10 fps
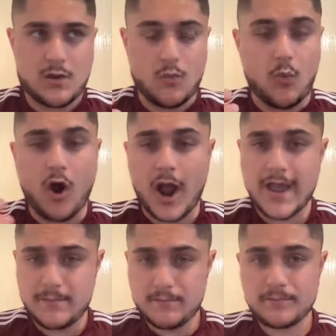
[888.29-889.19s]

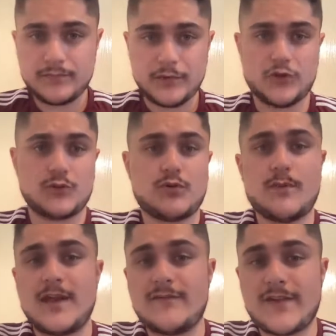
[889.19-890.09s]
why you should
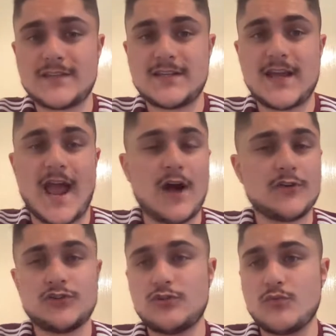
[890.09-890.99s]
probably invest in it, how
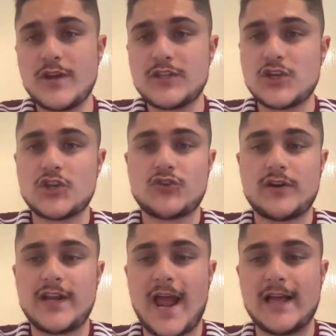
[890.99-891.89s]
to do the research on it.